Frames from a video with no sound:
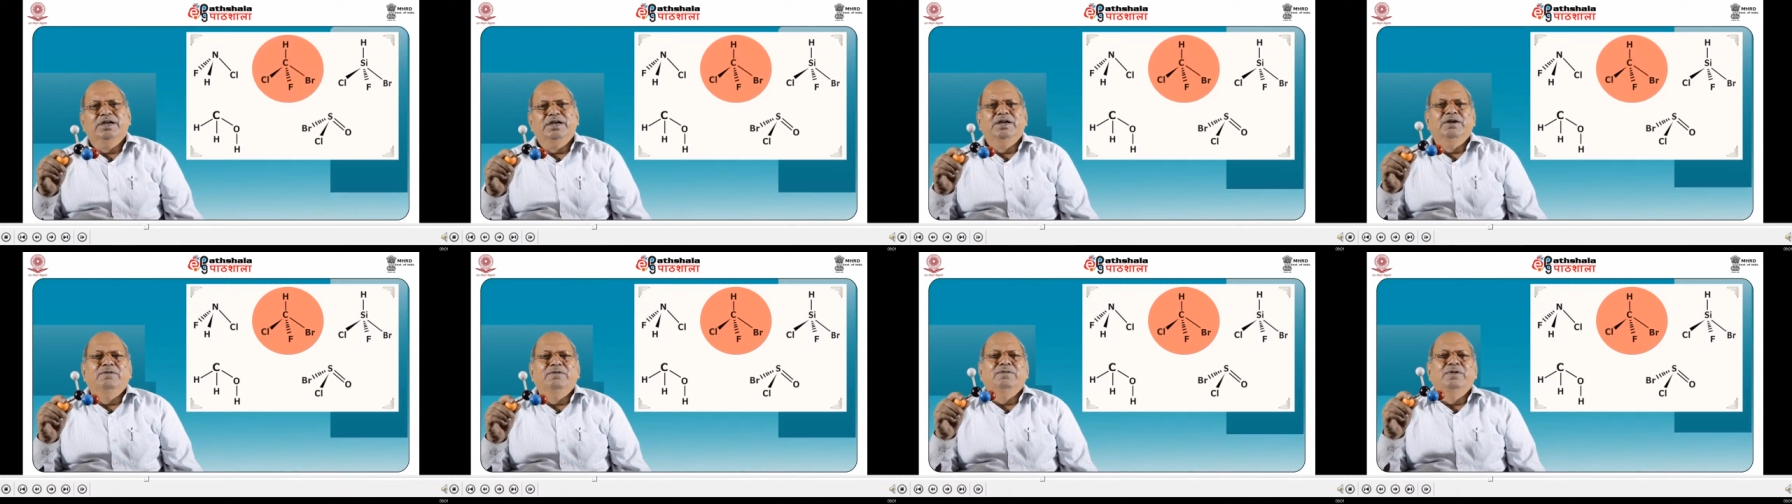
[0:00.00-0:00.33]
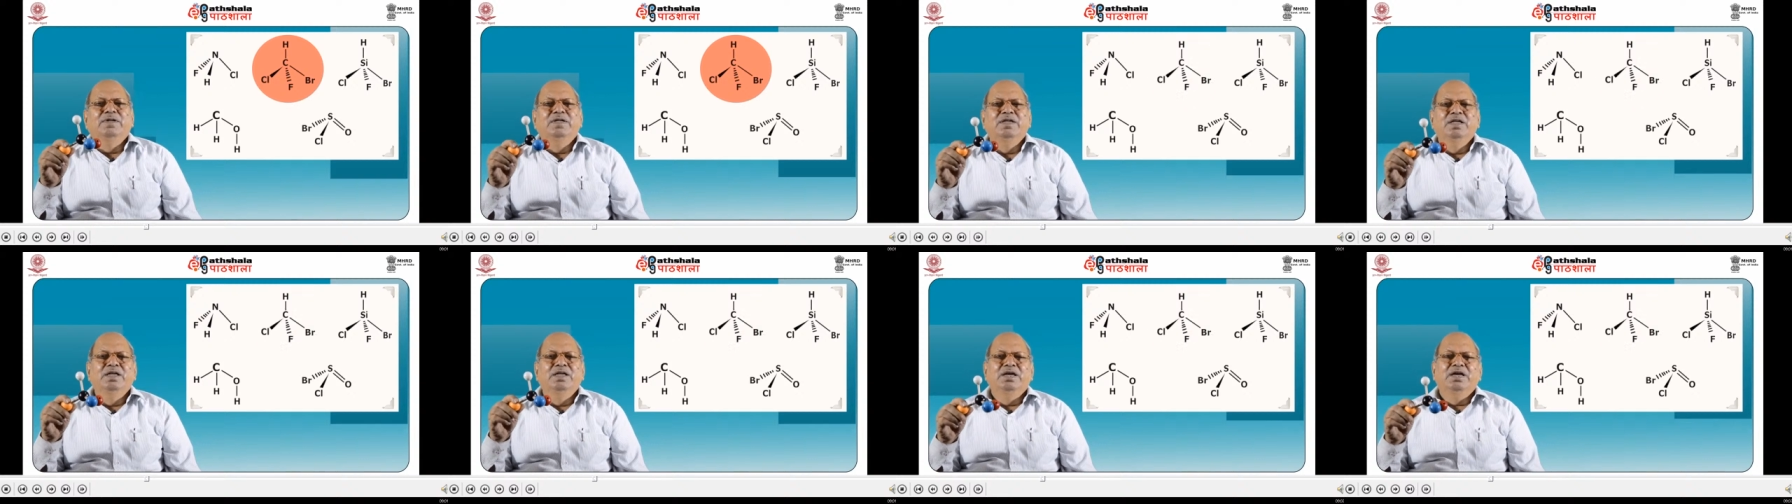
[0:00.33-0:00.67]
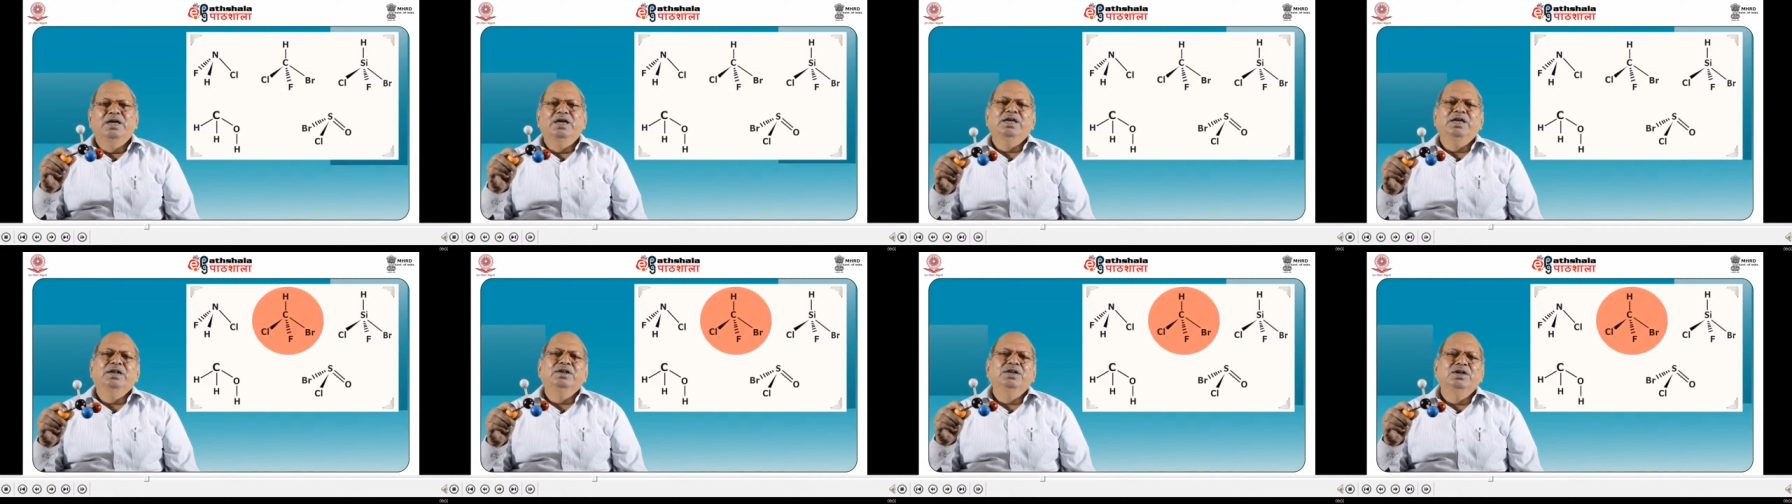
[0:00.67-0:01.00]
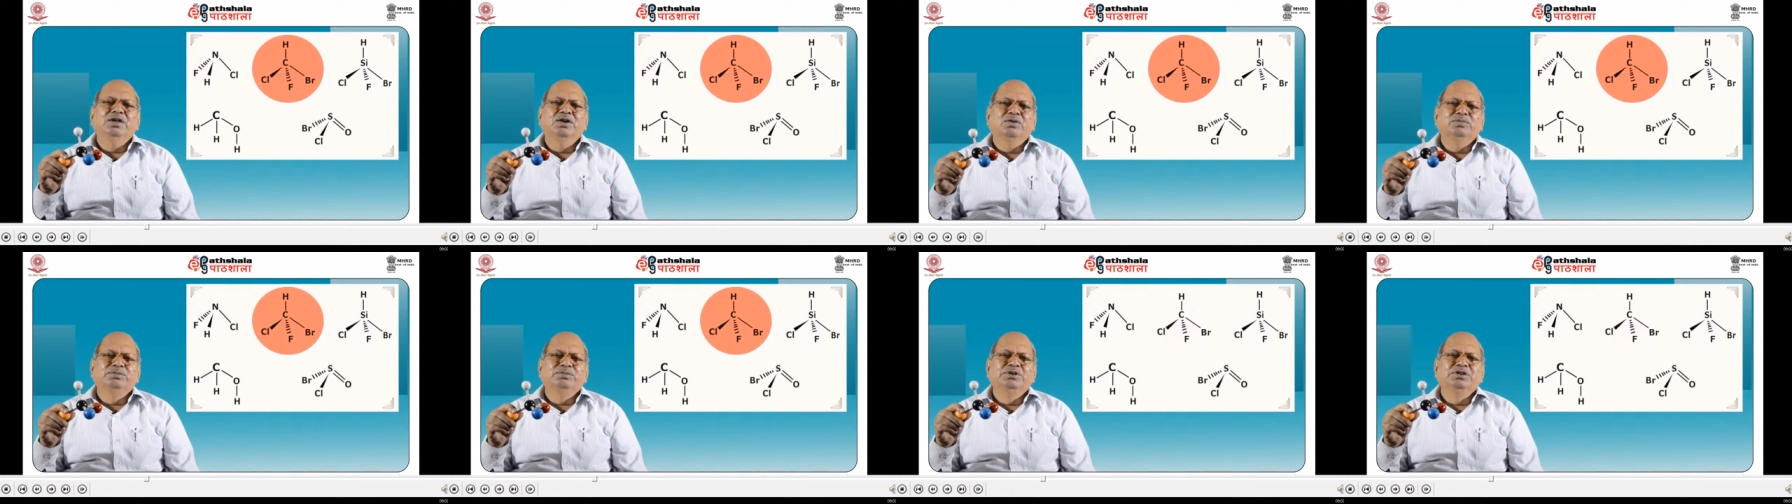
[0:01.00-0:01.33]
have
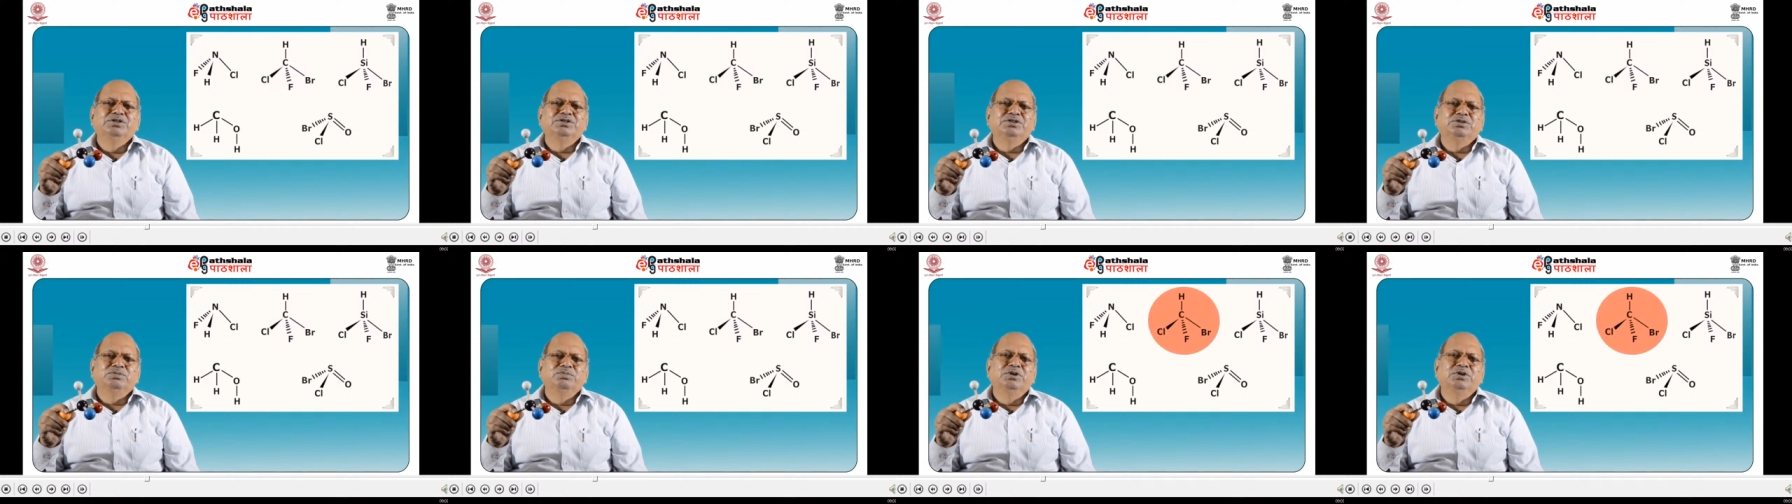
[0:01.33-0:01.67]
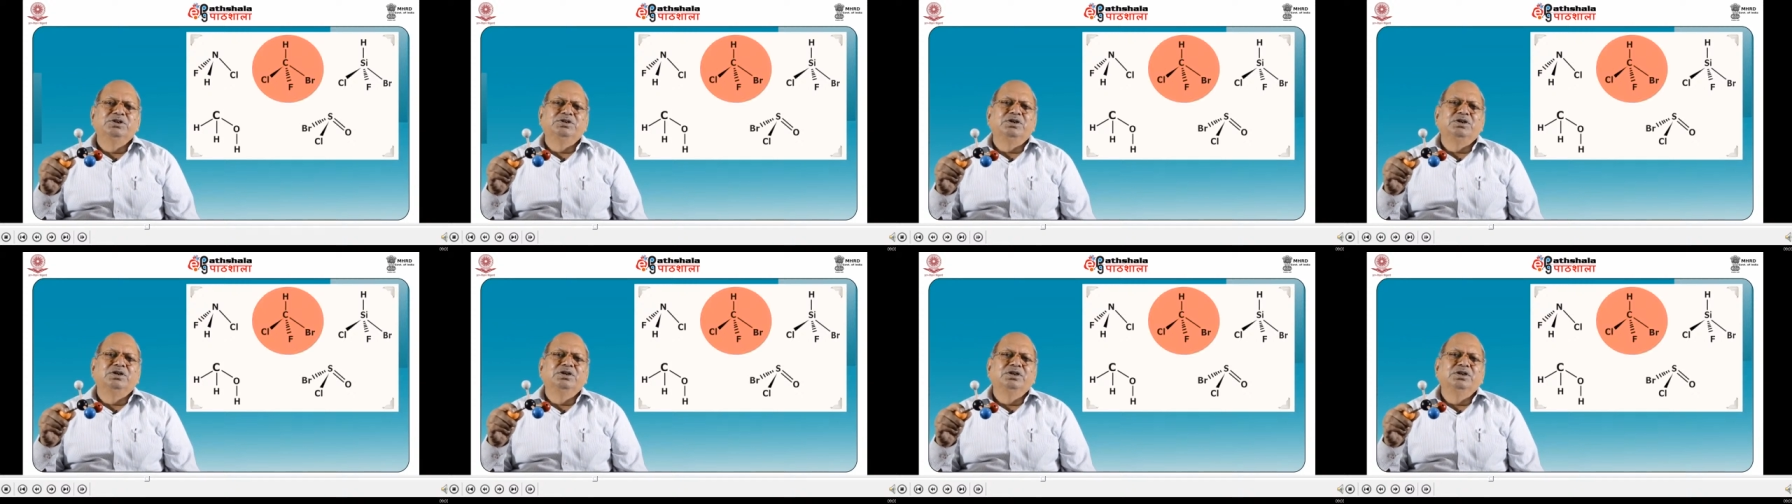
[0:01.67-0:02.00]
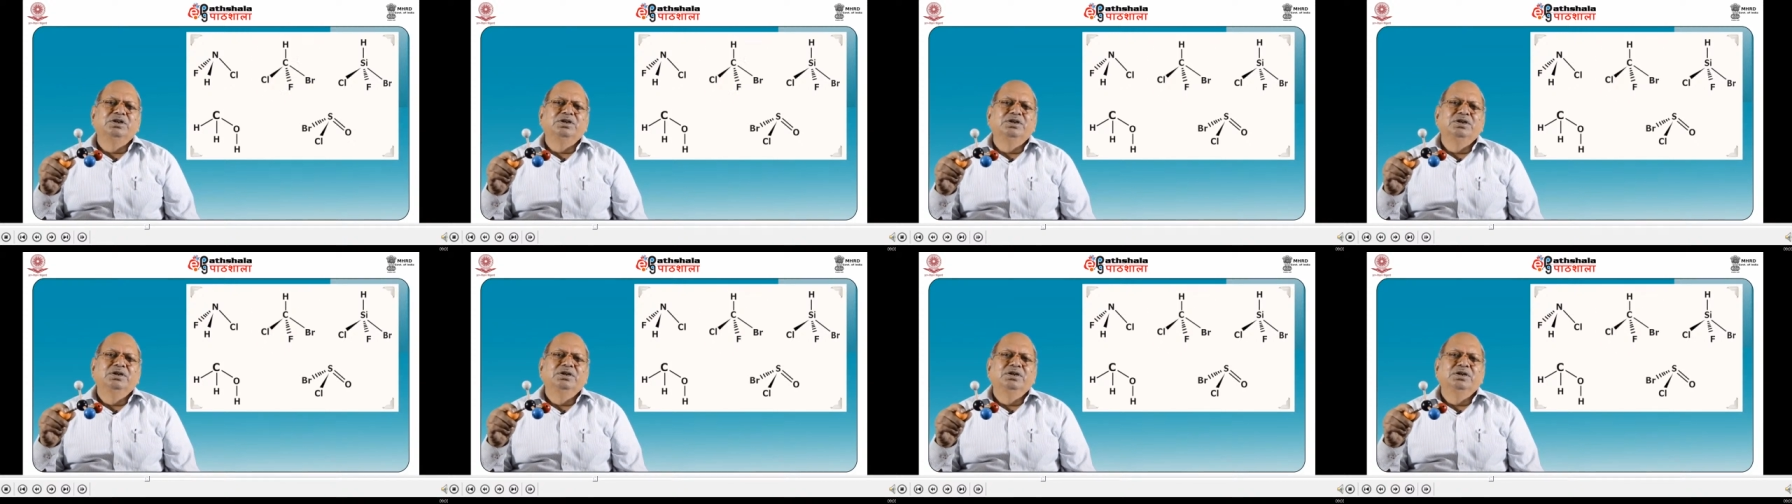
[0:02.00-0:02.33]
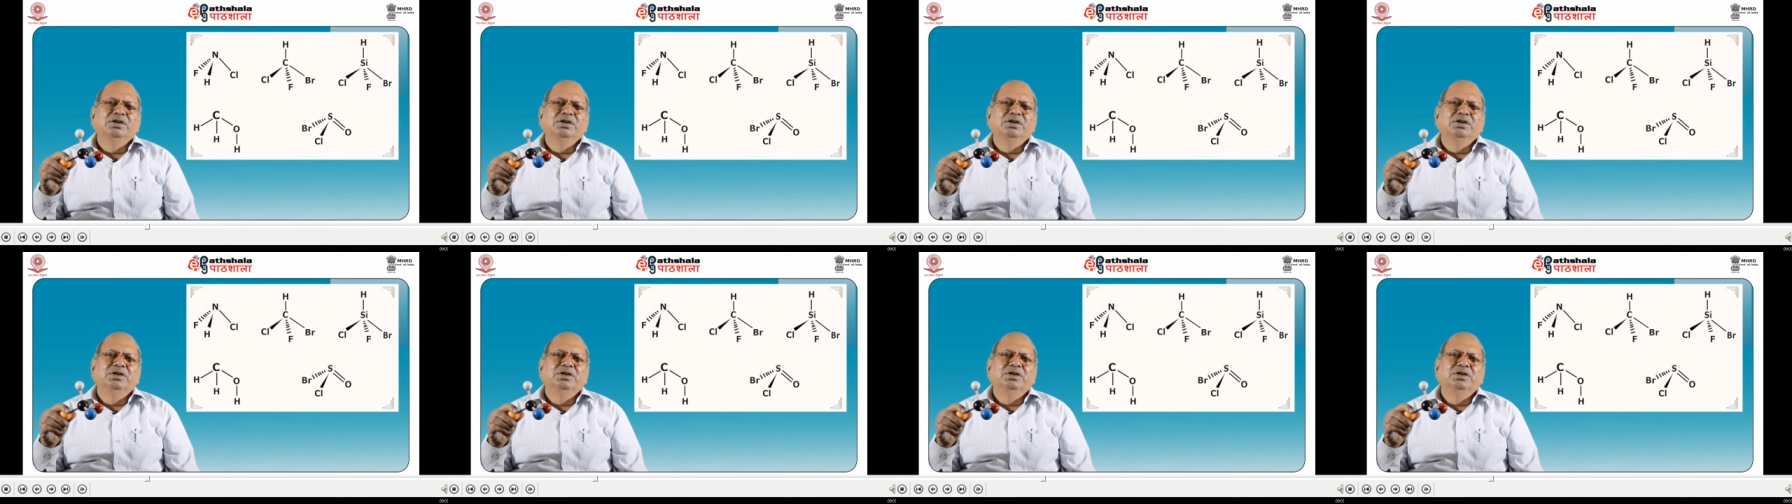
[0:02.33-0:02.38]
any of these symmetry